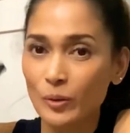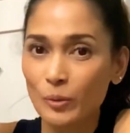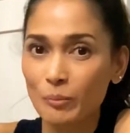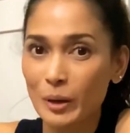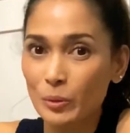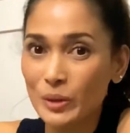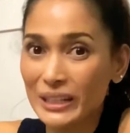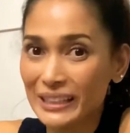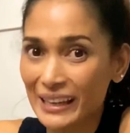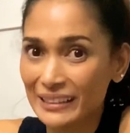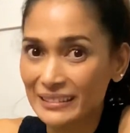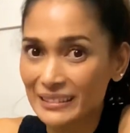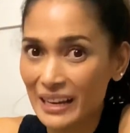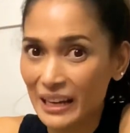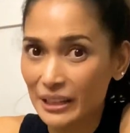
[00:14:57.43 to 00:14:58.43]
my
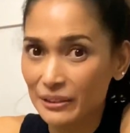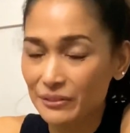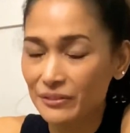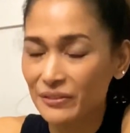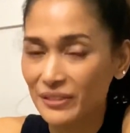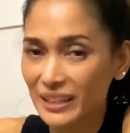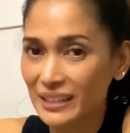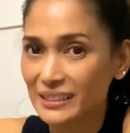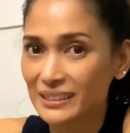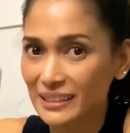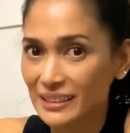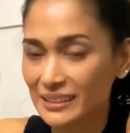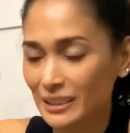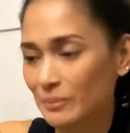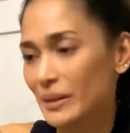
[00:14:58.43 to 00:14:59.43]
weekend knife, this
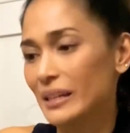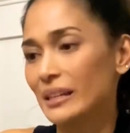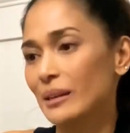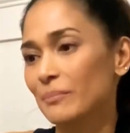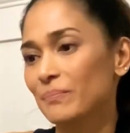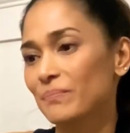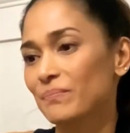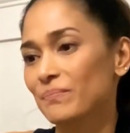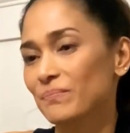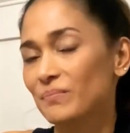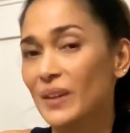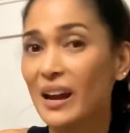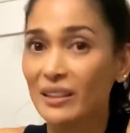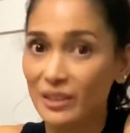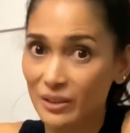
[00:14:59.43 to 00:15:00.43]
is in my hip.
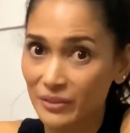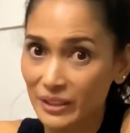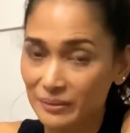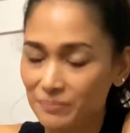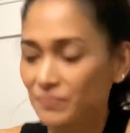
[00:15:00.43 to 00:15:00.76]
I love it.